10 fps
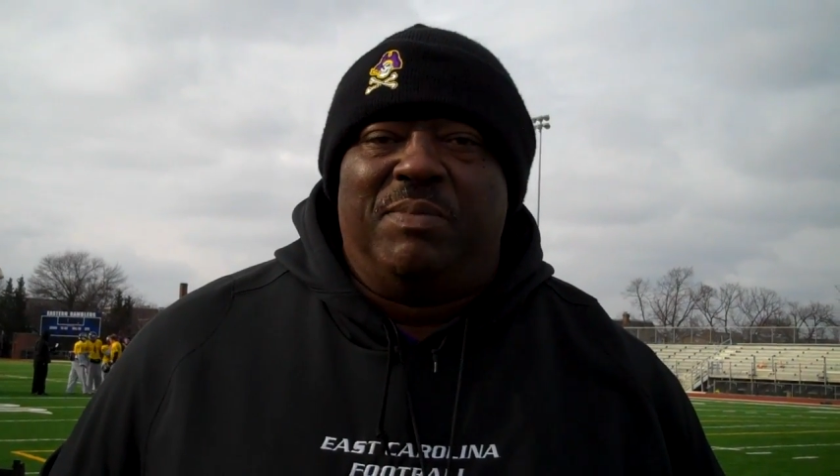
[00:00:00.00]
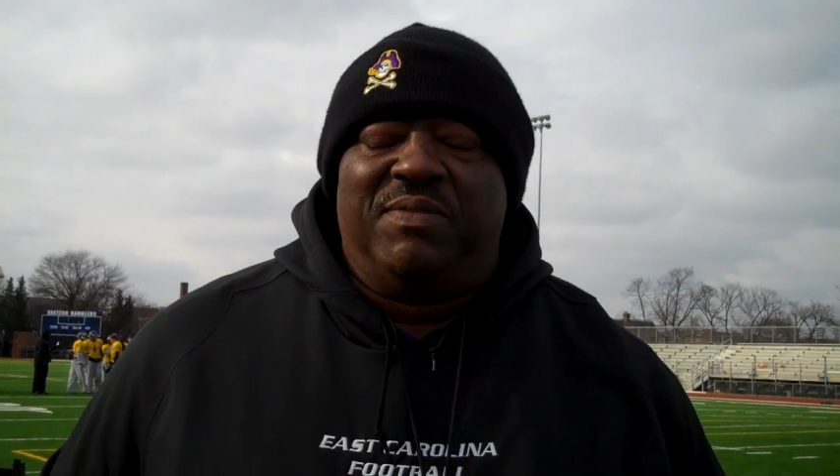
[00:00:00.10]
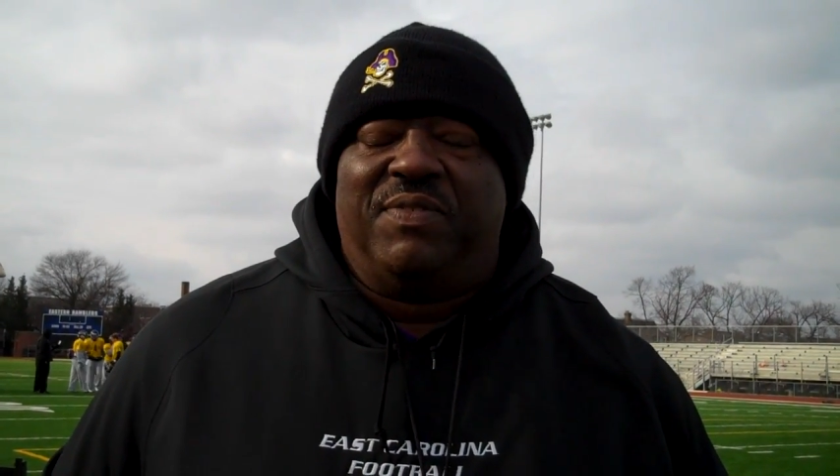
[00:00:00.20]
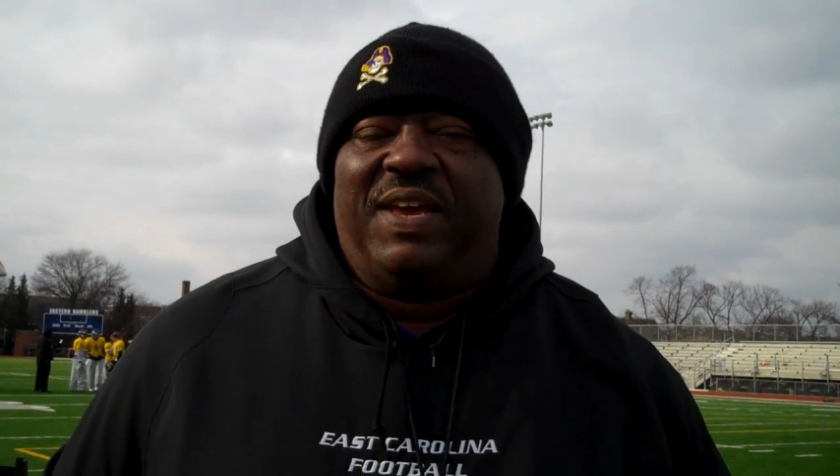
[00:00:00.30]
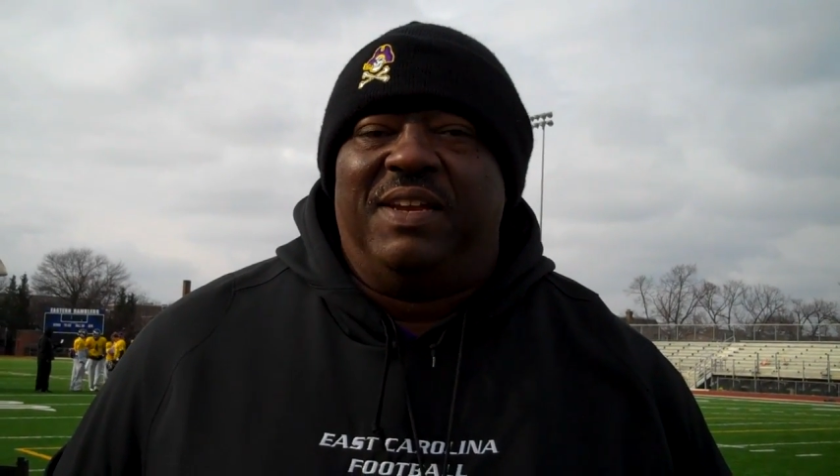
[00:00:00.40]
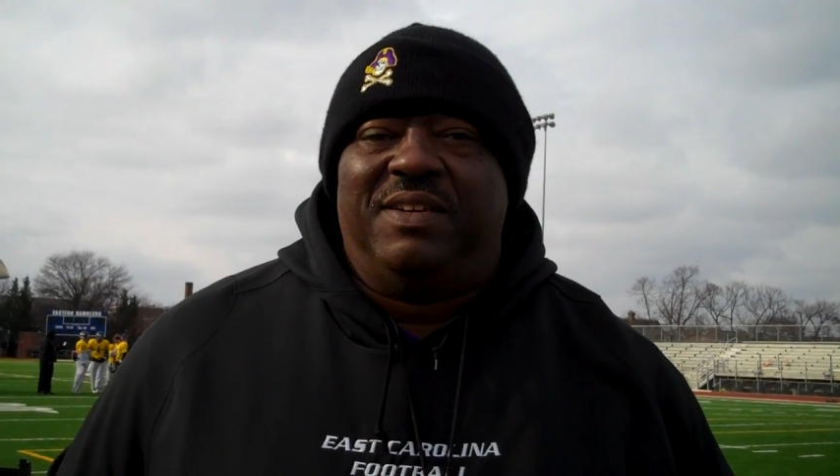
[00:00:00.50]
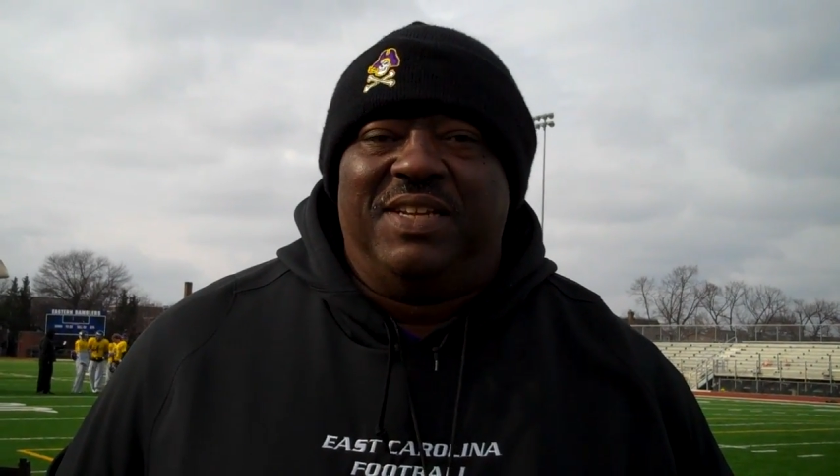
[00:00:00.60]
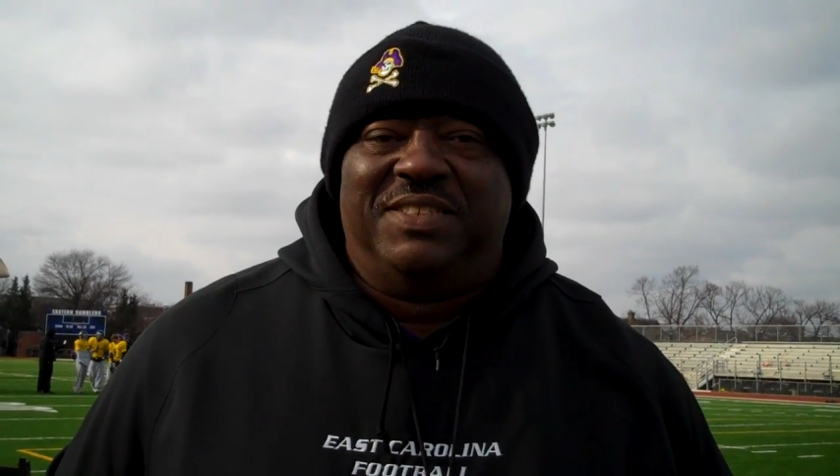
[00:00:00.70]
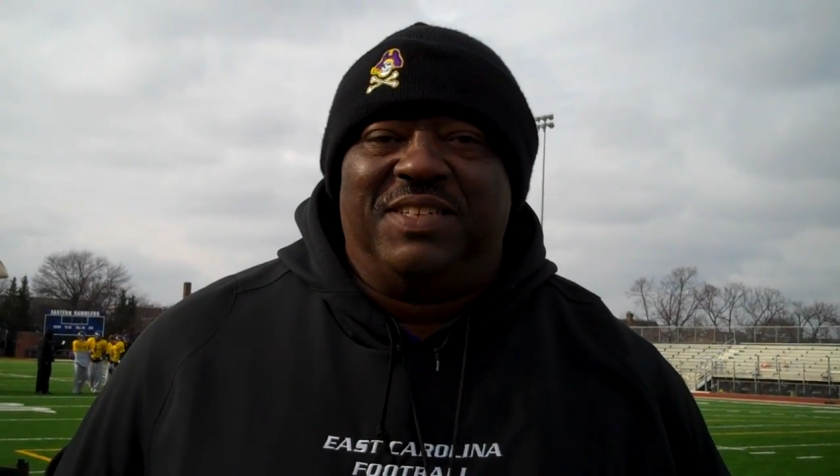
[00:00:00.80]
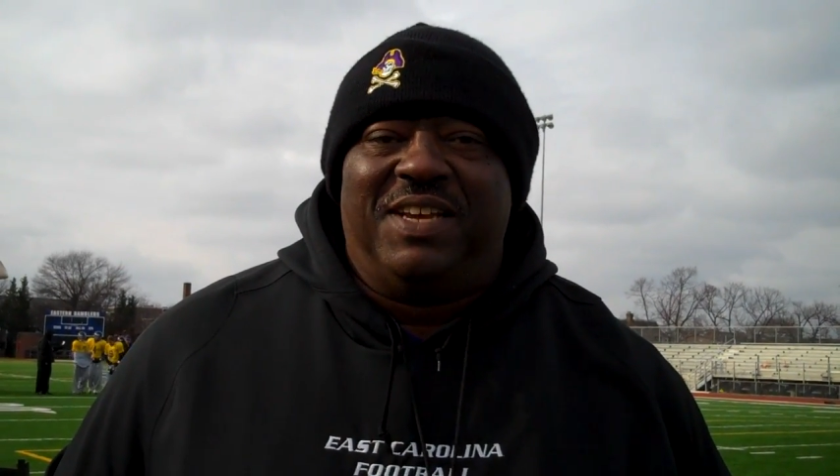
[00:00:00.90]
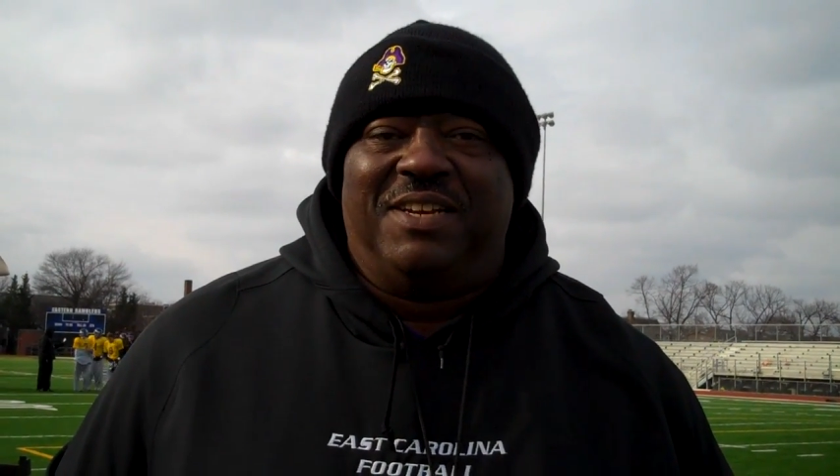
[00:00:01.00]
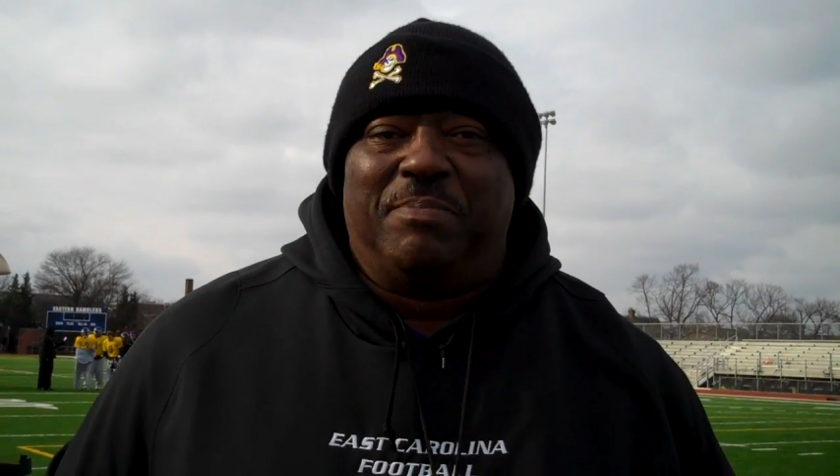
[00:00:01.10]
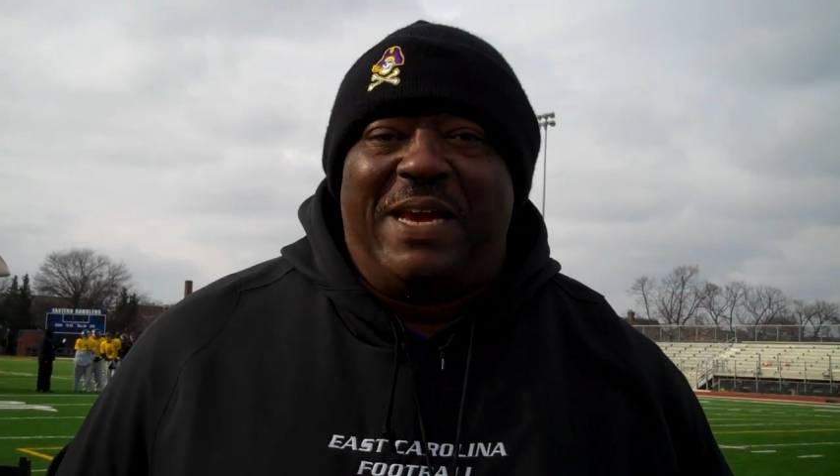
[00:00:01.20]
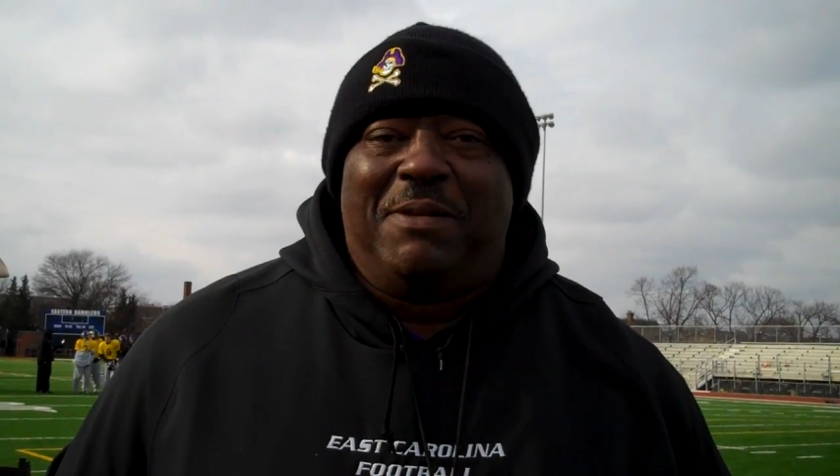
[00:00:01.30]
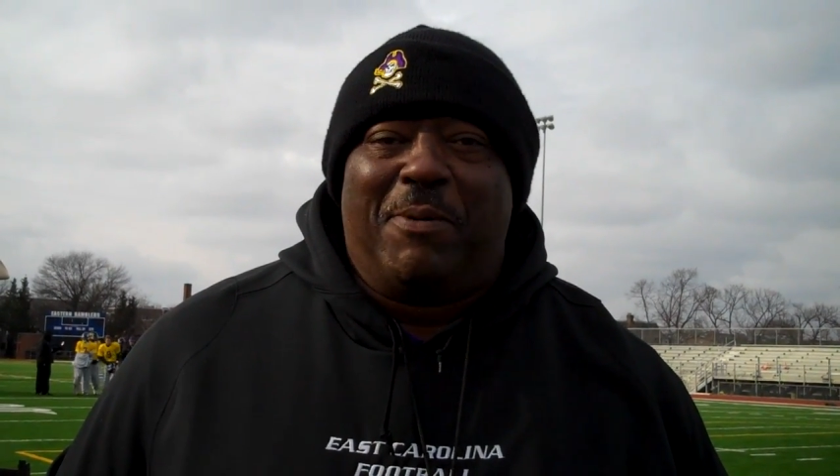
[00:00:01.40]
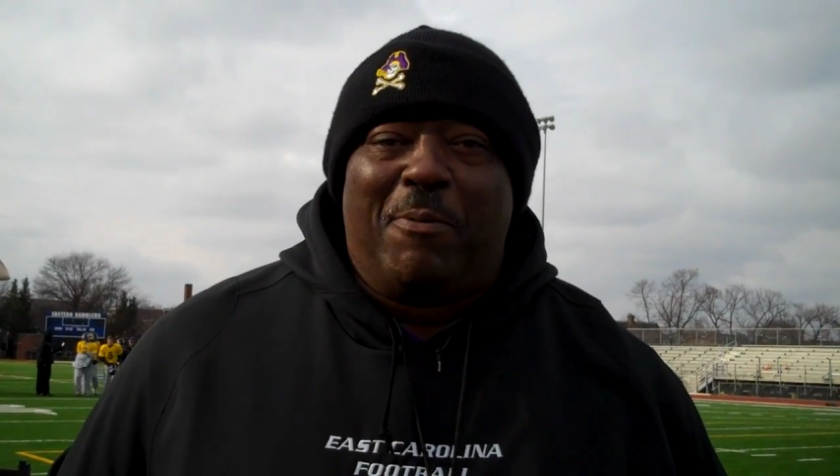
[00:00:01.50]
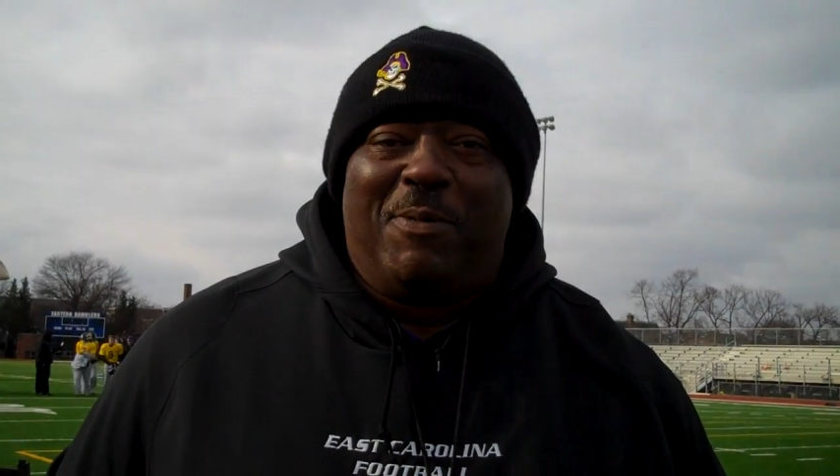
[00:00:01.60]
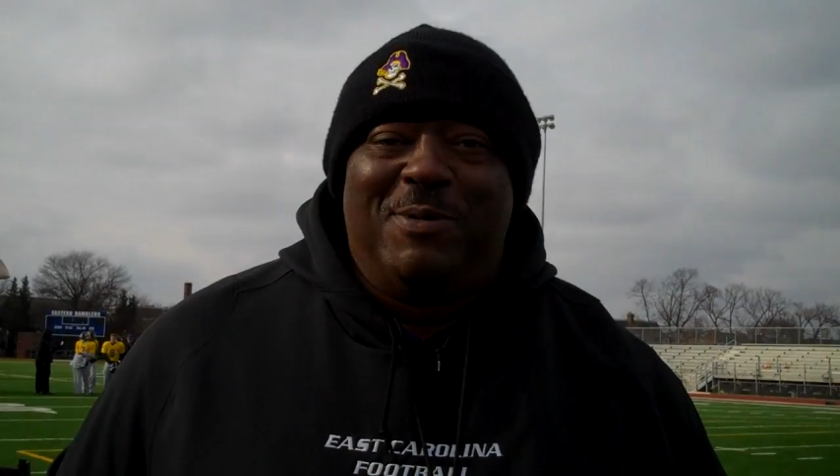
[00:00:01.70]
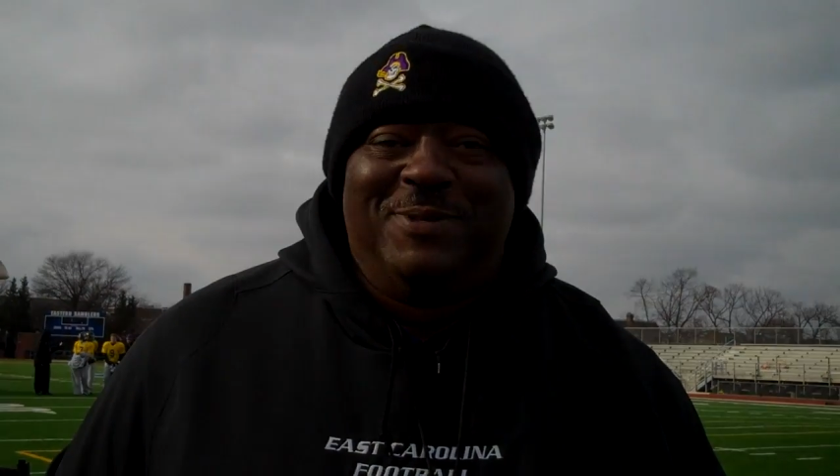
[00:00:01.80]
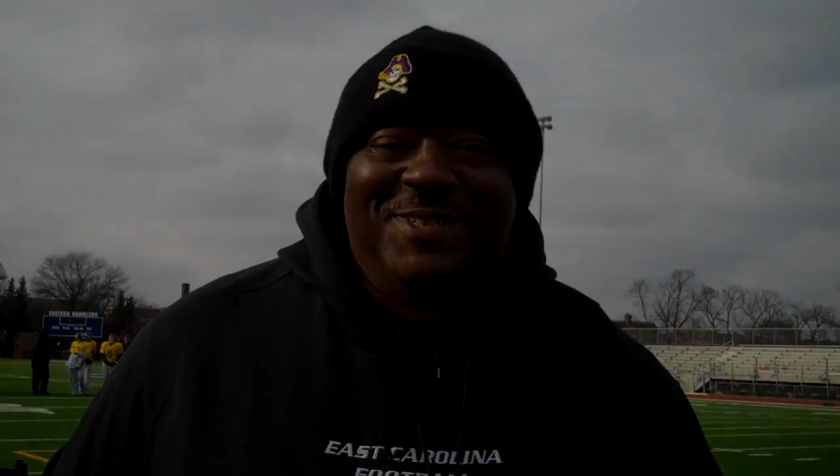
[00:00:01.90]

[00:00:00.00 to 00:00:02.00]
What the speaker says: invade D.C. and paint it purple.